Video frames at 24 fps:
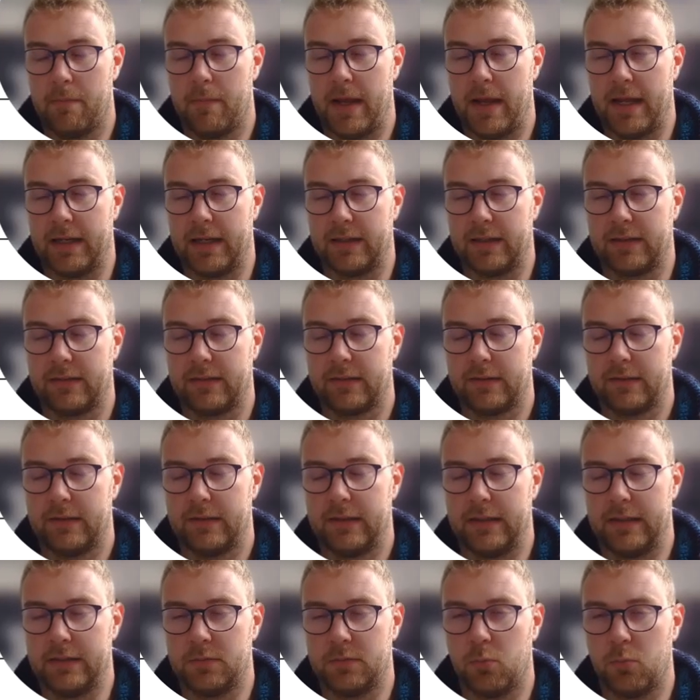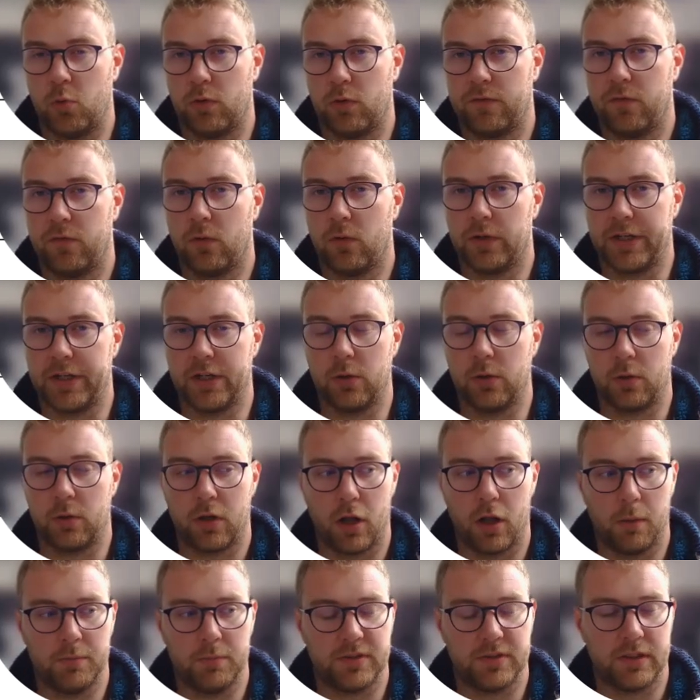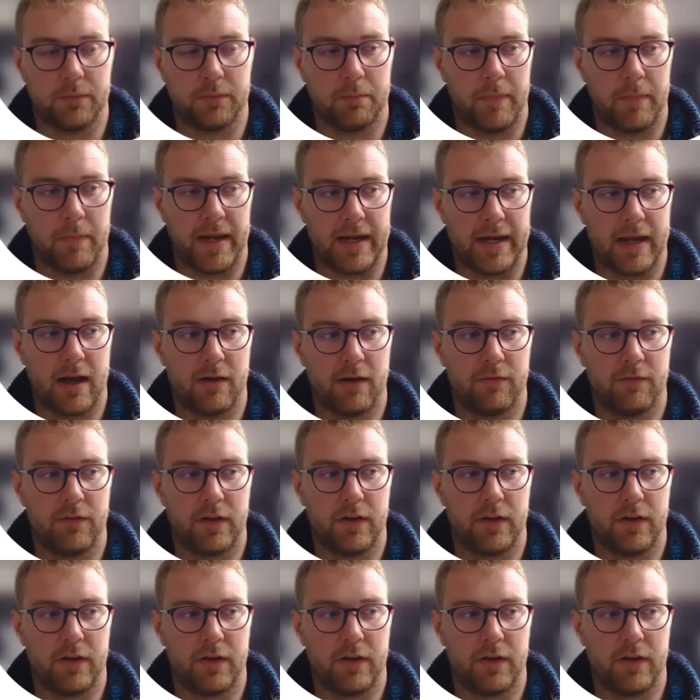It is more for clubs that may have